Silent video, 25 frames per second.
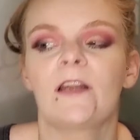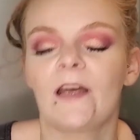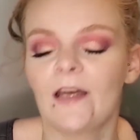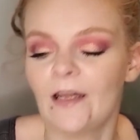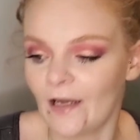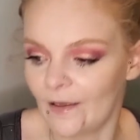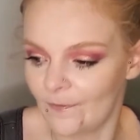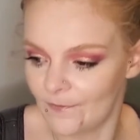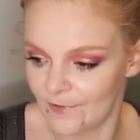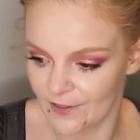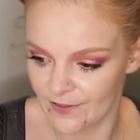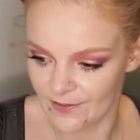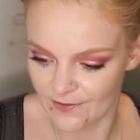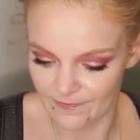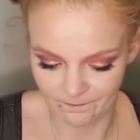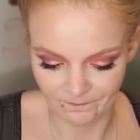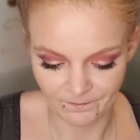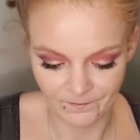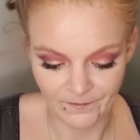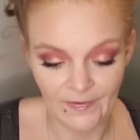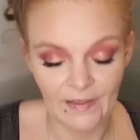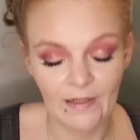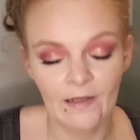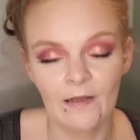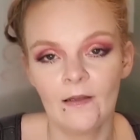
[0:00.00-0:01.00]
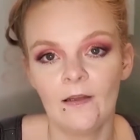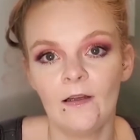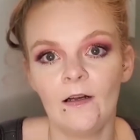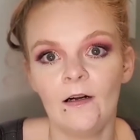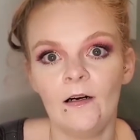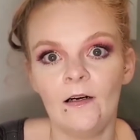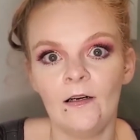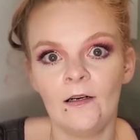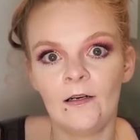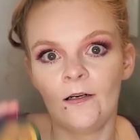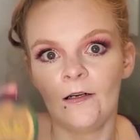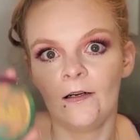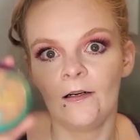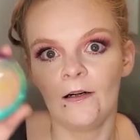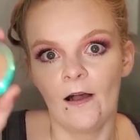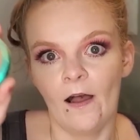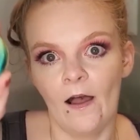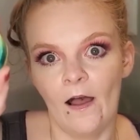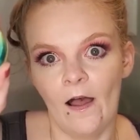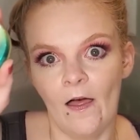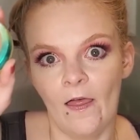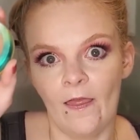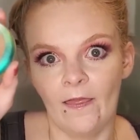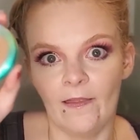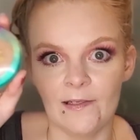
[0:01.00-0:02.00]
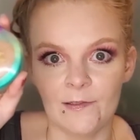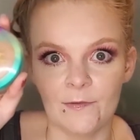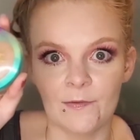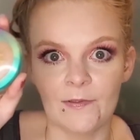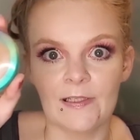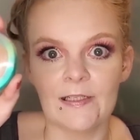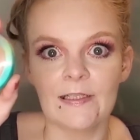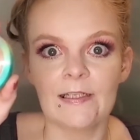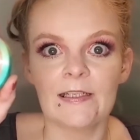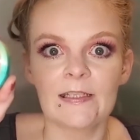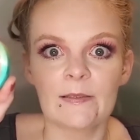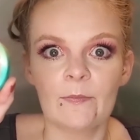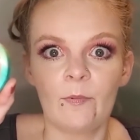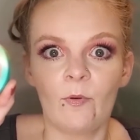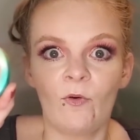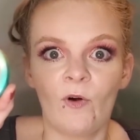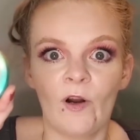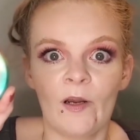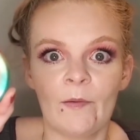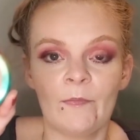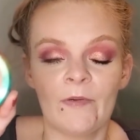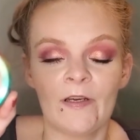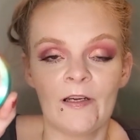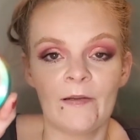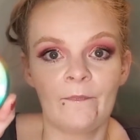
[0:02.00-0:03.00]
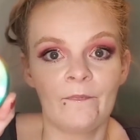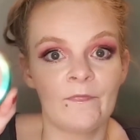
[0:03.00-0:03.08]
And this was a disappointment.